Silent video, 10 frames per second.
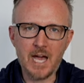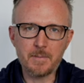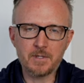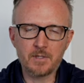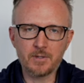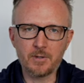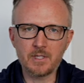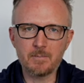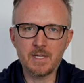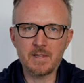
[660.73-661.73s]
option is going
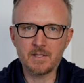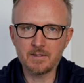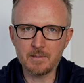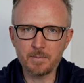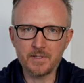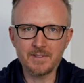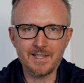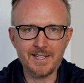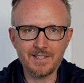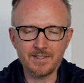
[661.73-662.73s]
to be the simplest
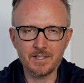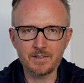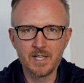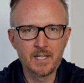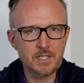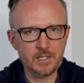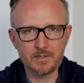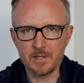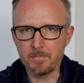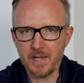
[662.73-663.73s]
and easiest,
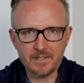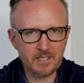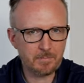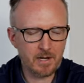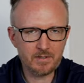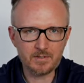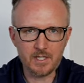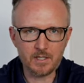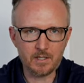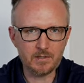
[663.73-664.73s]
just a basic pair of
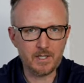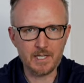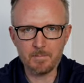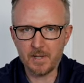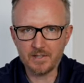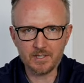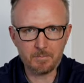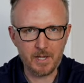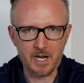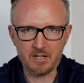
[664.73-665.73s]
sneakers and a
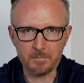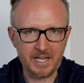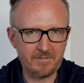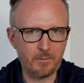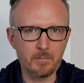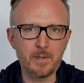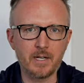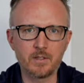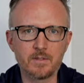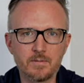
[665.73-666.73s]
basic pair of platform
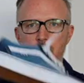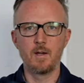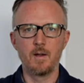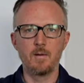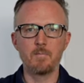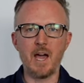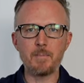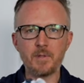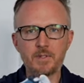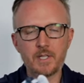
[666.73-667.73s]
pedals. My
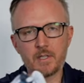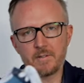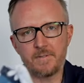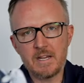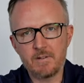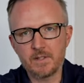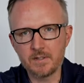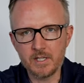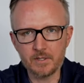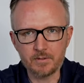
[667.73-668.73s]
particular favorite
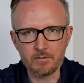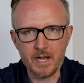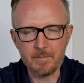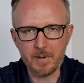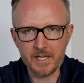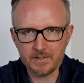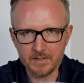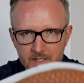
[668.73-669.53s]
sneaker to ride bikes